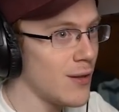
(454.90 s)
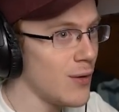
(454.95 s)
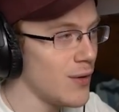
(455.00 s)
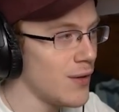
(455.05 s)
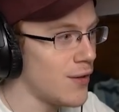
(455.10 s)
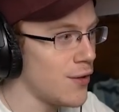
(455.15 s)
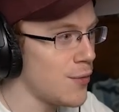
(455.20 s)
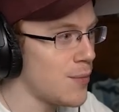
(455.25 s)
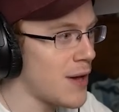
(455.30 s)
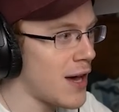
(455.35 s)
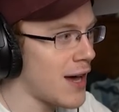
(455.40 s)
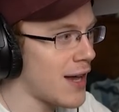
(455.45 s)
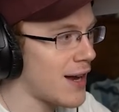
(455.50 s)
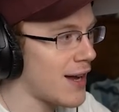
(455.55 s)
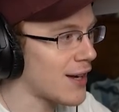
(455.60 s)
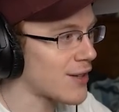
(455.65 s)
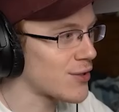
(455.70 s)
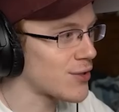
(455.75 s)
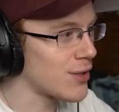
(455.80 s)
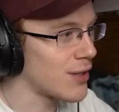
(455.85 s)
doing too bad,
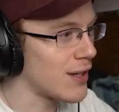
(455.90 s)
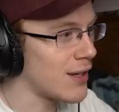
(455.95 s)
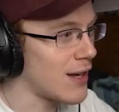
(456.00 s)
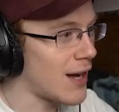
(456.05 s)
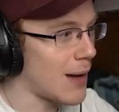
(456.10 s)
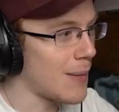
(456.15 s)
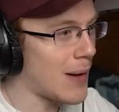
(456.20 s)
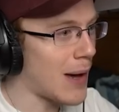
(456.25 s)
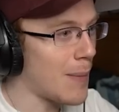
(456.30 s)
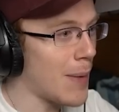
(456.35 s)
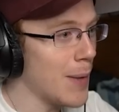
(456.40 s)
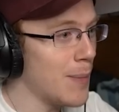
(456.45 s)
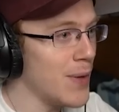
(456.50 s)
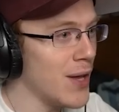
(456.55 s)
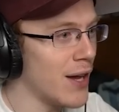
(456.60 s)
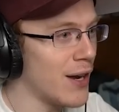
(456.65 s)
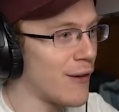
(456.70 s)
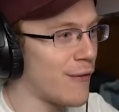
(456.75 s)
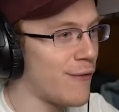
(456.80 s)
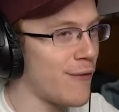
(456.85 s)
actually. I might be
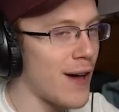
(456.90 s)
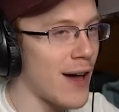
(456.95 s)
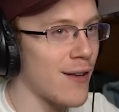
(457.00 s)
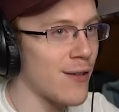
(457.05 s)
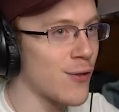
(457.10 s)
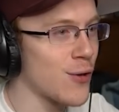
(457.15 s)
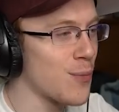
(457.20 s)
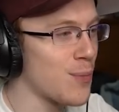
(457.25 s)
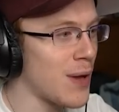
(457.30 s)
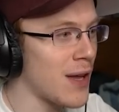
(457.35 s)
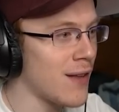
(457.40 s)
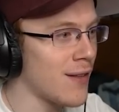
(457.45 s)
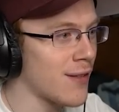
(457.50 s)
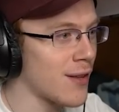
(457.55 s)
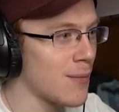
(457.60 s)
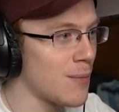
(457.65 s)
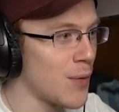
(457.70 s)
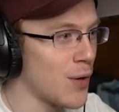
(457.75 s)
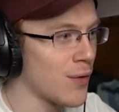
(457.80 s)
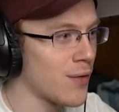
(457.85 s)
on a faster pace
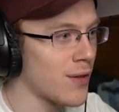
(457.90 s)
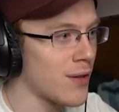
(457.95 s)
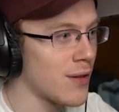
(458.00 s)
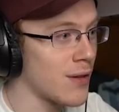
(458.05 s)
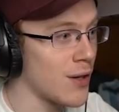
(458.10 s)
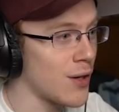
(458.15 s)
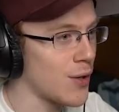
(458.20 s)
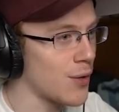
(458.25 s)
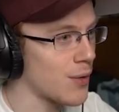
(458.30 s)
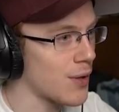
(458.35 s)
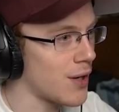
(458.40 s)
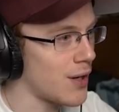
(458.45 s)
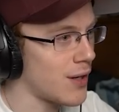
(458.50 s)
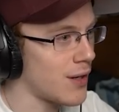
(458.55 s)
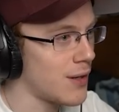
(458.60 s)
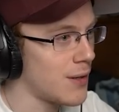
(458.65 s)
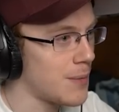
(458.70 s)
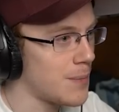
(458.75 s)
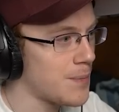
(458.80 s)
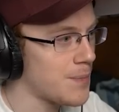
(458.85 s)
than most of the... Oh, God.